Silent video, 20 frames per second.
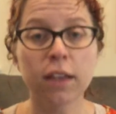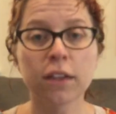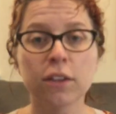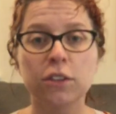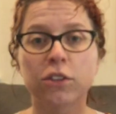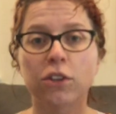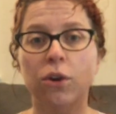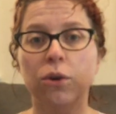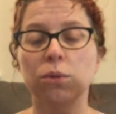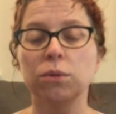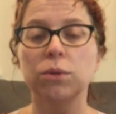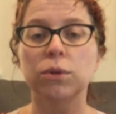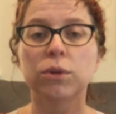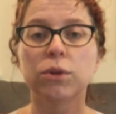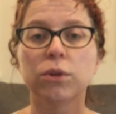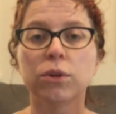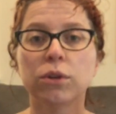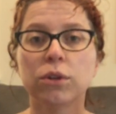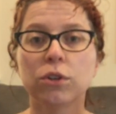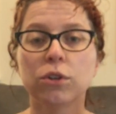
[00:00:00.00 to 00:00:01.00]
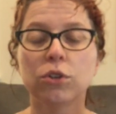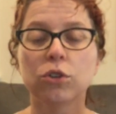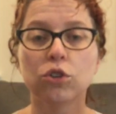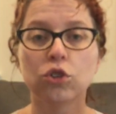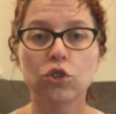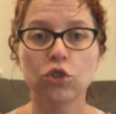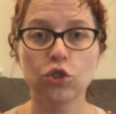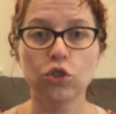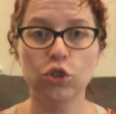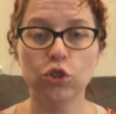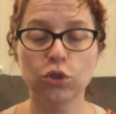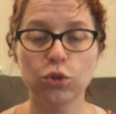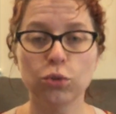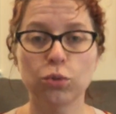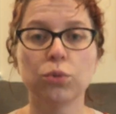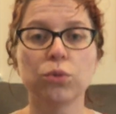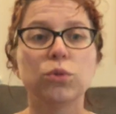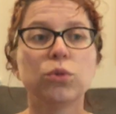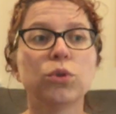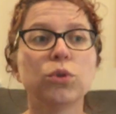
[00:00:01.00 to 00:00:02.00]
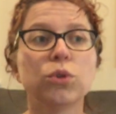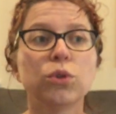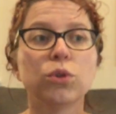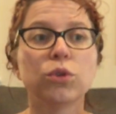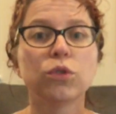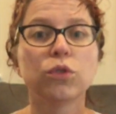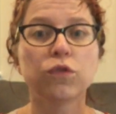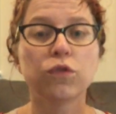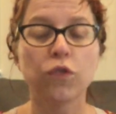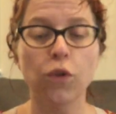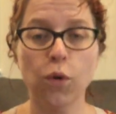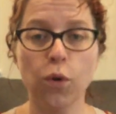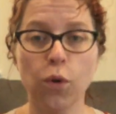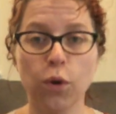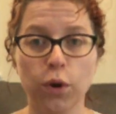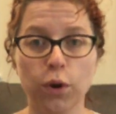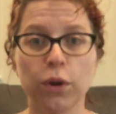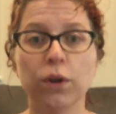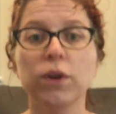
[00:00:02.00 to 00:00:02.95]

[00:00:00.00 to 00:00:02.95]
So, 2, 4,